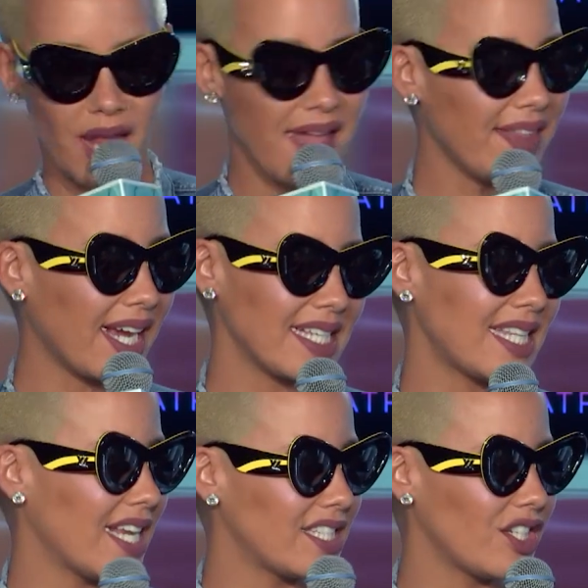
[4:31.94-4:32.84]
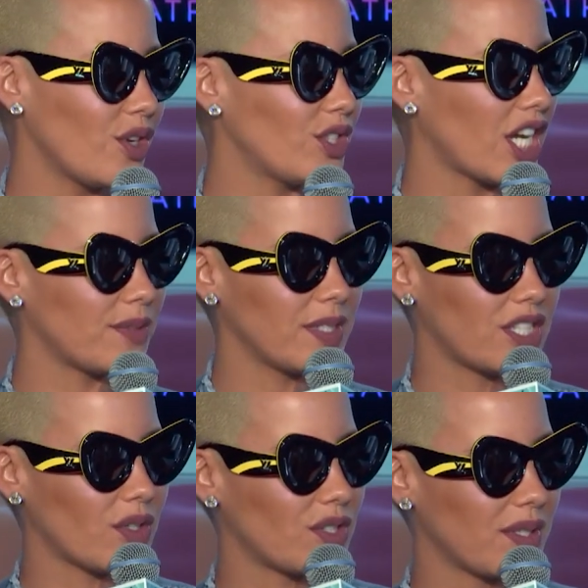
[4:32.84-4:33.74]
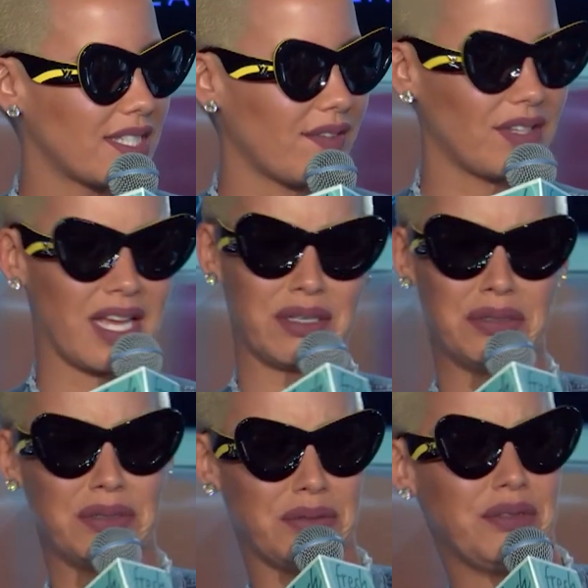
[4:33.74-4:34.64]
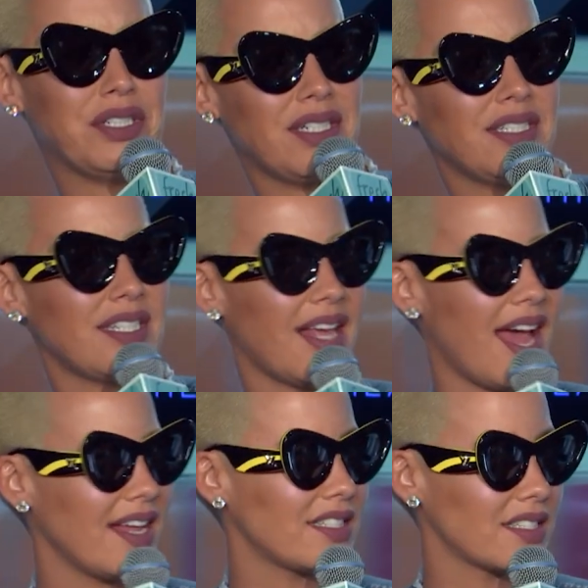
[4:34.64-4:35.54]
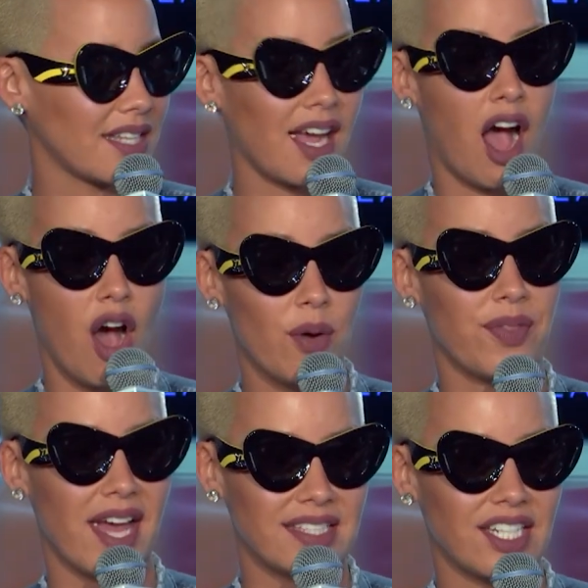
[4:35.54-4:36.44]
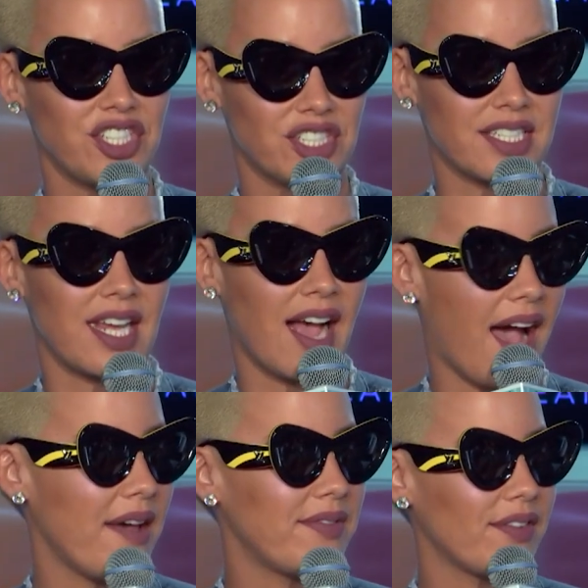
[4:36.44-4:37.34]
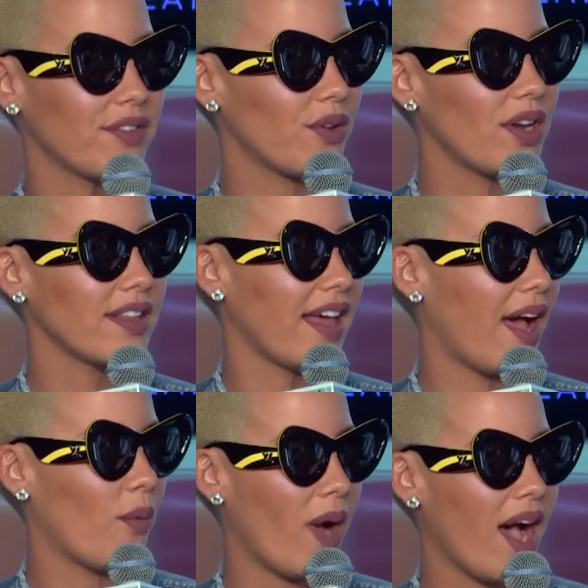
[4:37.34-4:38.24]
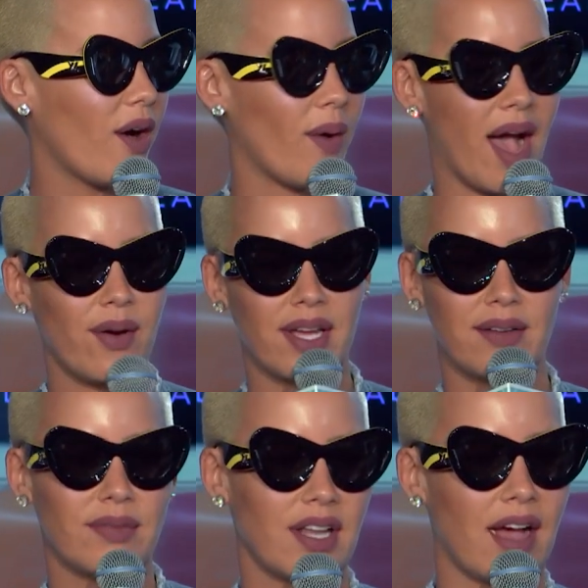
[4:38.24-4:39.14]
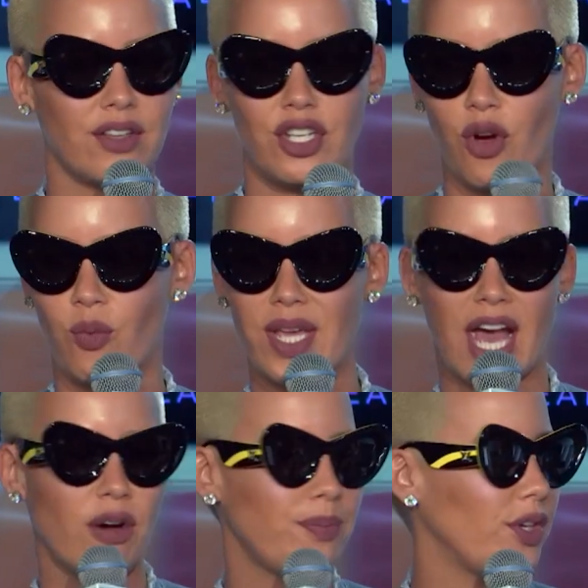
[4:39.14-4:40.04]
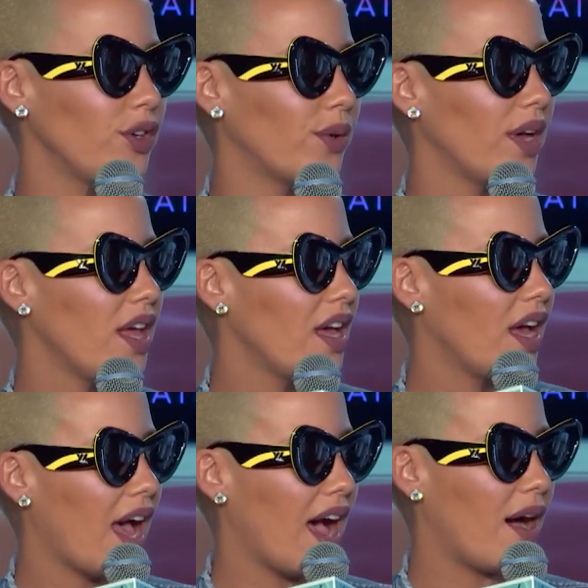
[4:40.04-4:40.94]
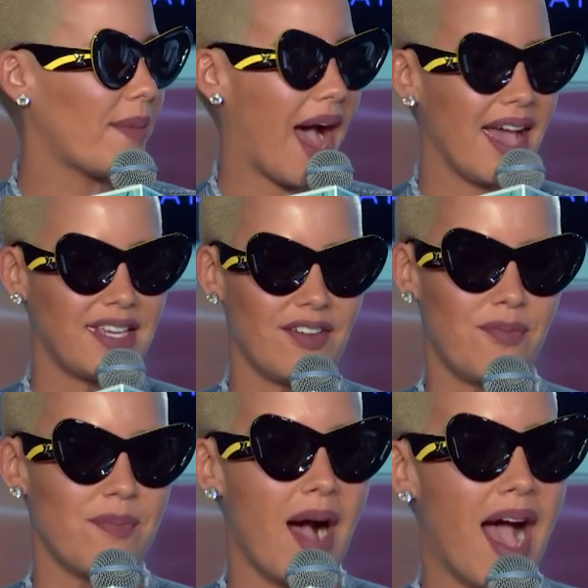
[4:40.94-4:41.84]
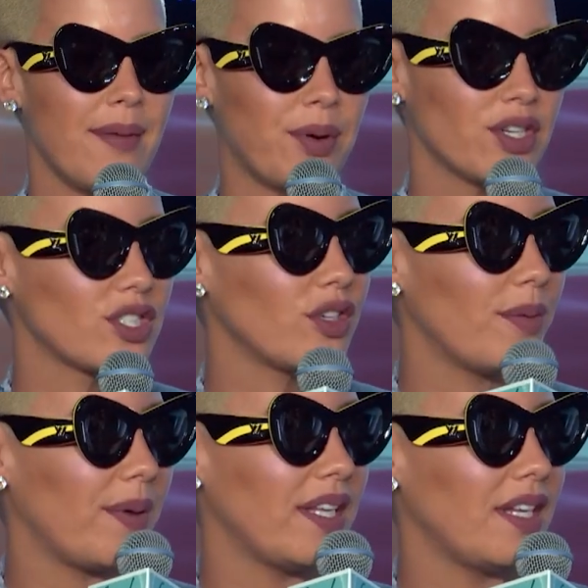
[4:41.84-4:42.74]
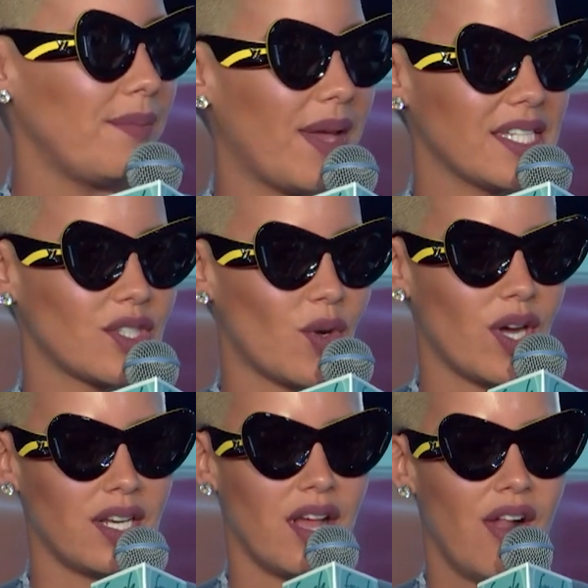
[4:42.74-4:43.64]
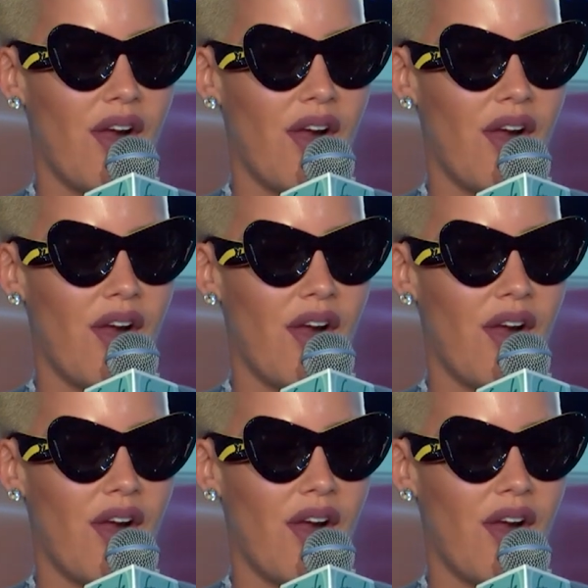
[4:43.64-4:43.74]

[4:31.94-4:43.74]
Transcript: and like I said, it's a no judgment zone. So it's never like, ooh, you're into that. It's just like, oh, that's interesting. I've never thought of that. Wow. How can, uh, you know, we help you? Um, I give my personal opinion based on